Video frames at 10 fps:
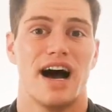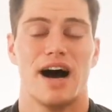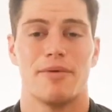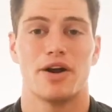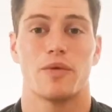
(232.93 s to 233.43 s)

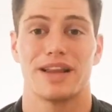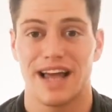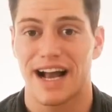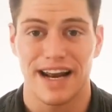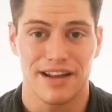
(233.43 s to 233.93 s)
I don't want to
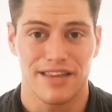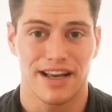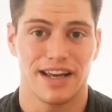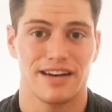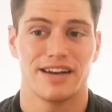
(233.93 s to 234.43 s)
lock
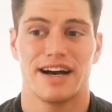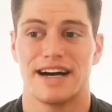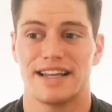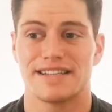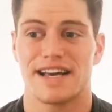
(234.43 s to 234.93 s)
anything in.
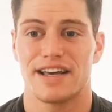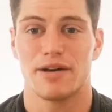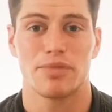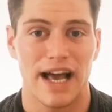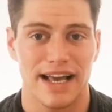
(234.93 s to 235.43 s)
That's how you
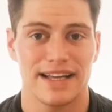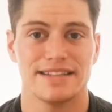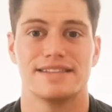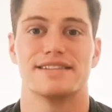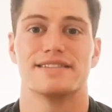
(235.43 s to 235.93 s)
get
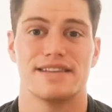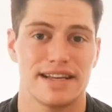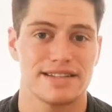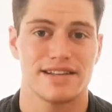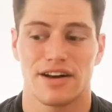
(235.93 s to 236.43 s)
blackheads and
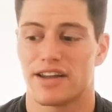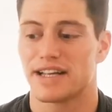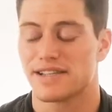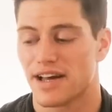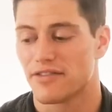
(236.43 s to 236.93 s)
zits and all
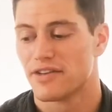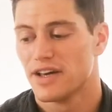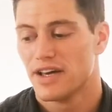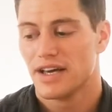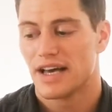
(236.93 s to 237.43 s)
that stuff.
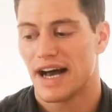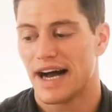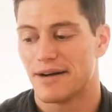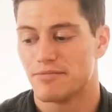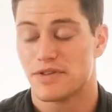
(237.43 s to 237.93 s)

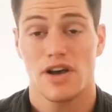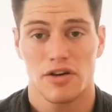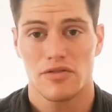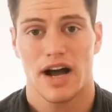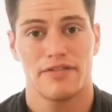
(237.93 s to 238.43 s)

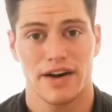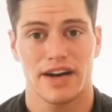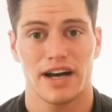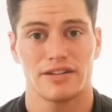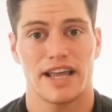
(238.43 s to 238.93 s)
So I
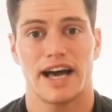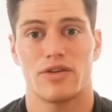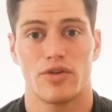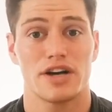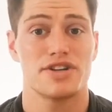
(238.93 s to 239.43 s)
found out
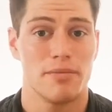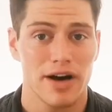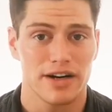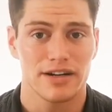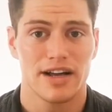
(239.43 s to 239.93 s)
that raw shea
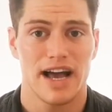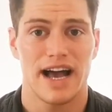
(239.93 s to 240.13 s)
butter